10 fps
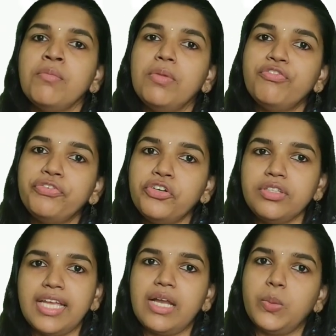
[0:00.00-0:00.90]

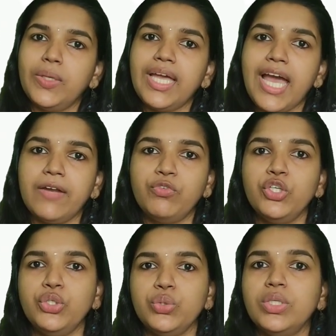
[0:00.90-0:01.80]
before that we have
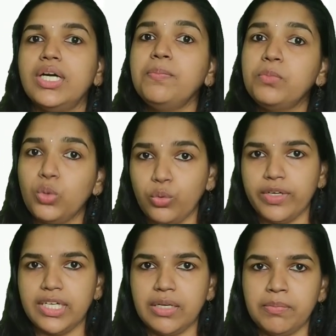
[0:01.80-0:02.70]
to do a
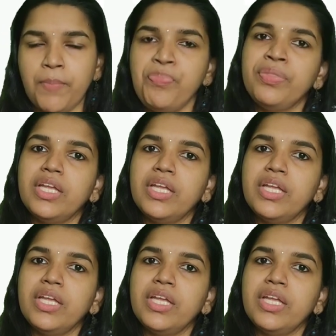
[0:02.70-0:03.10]
Purva Karma.